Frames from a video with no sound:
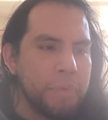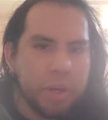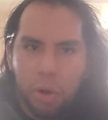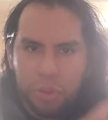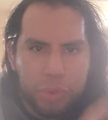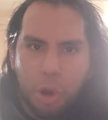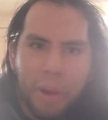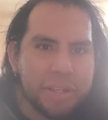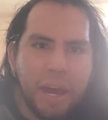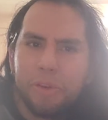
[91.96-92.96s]
You know, so we go
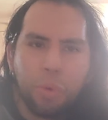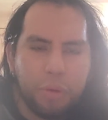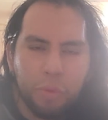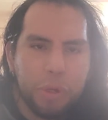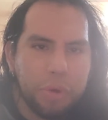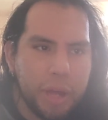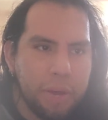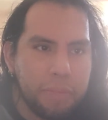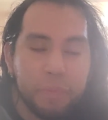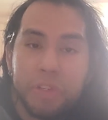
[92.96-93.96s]
back down to wherever we go
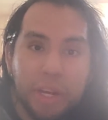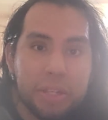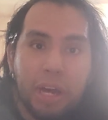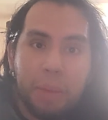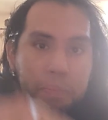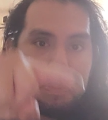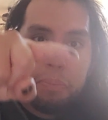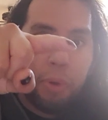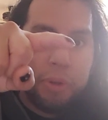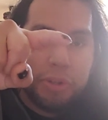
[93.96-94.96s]
down. Second time,
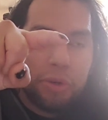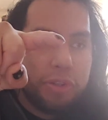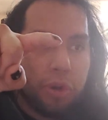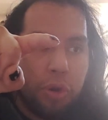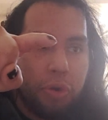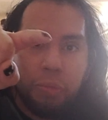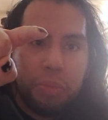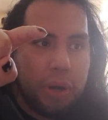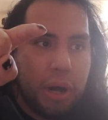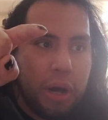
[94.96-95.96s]

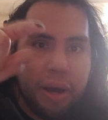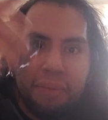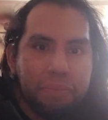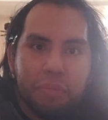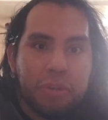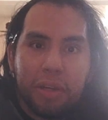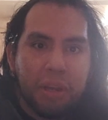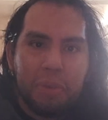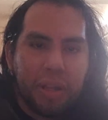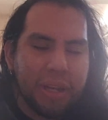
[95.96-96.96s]
0.00,
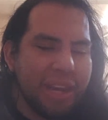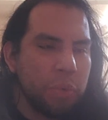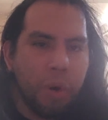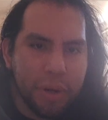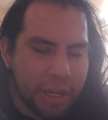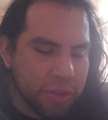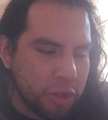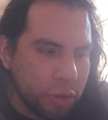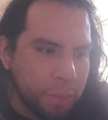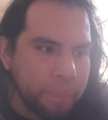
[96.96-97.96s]
same thing, like 81,
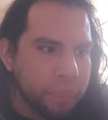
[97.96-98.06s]
82.